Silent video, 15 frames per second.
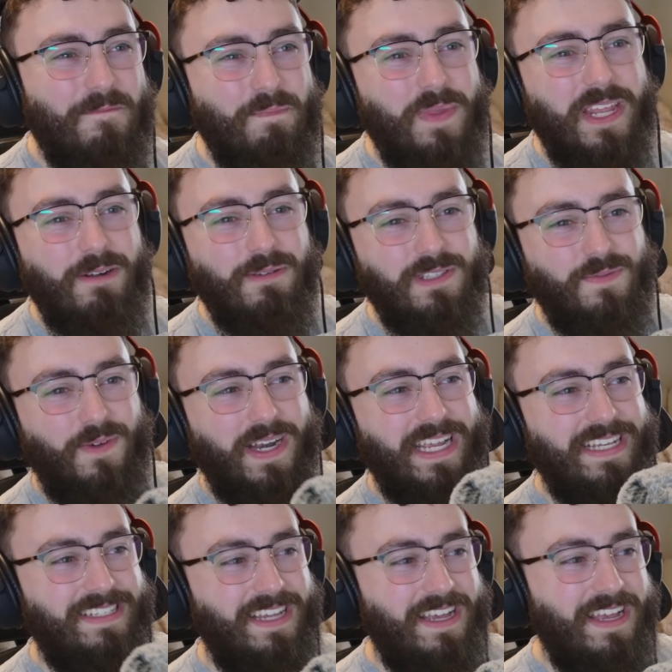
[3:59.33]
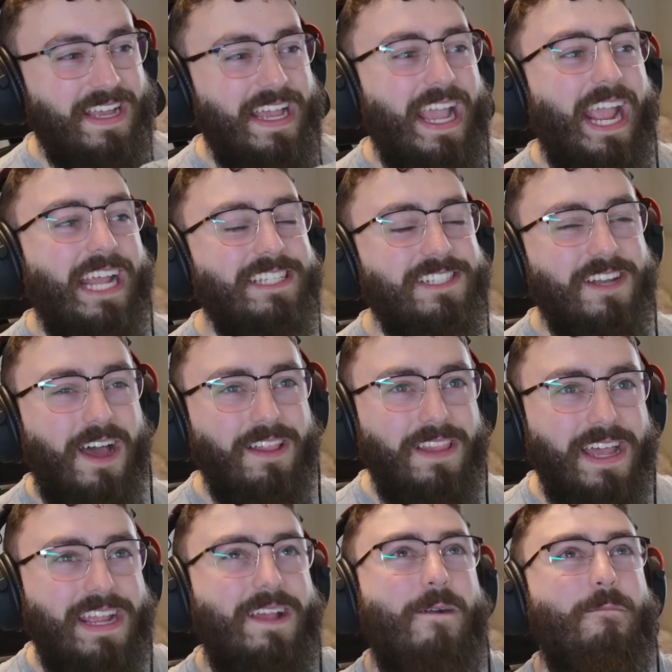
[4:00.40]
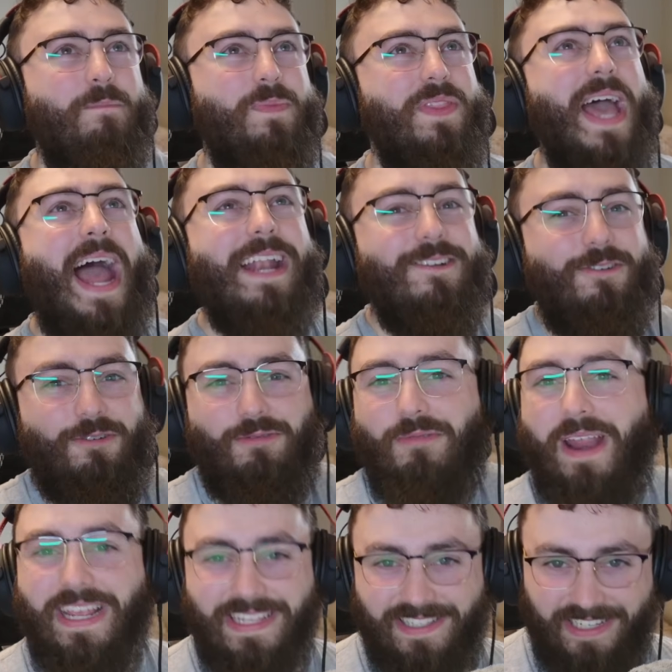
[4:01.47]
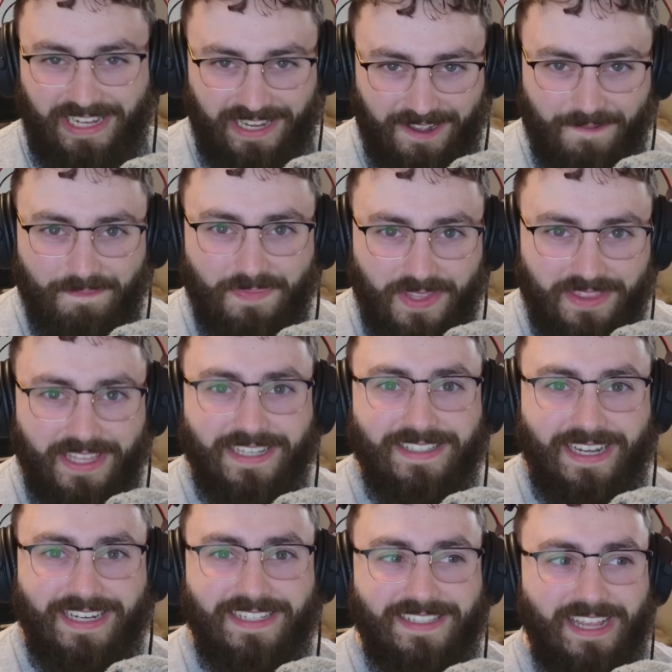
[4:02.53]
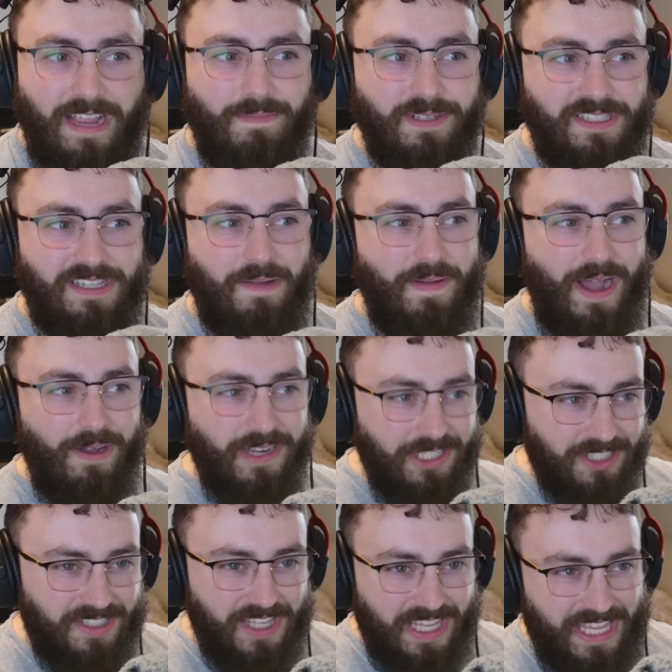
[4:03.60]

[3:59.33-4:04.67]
You know what's funny is, it's not, like, that crazy, the things that he's saying, but somehow he just